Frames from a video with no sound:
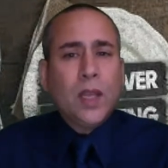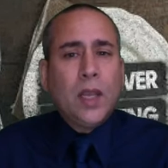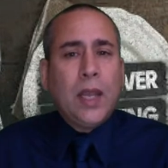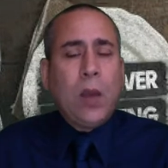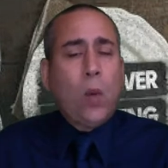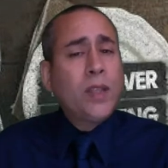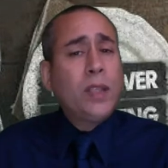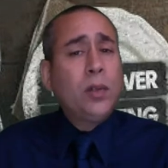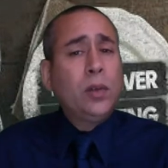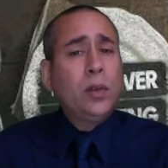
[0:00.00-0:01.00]
And what does
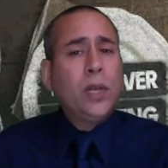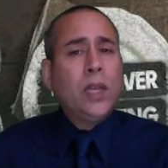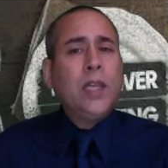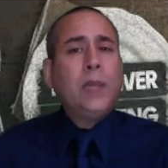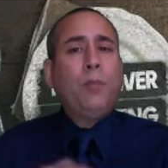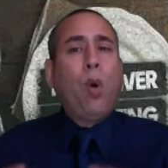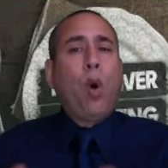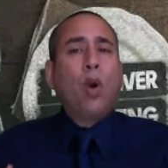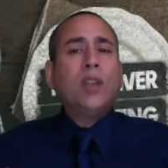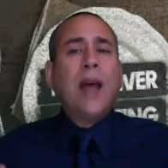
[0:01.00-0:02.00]
he do? He
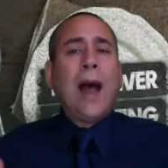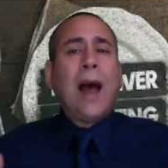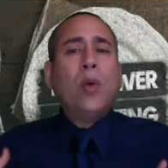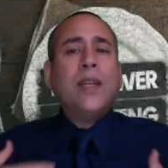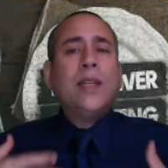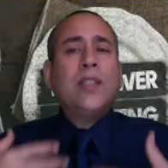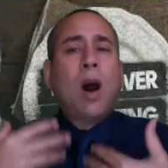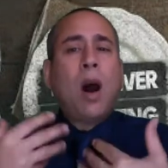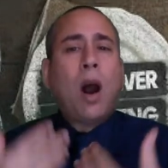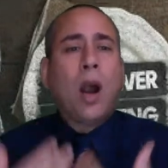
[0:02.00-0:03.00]
pours out his
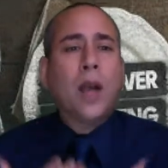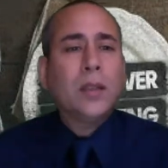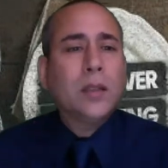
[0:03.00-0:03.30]
heart,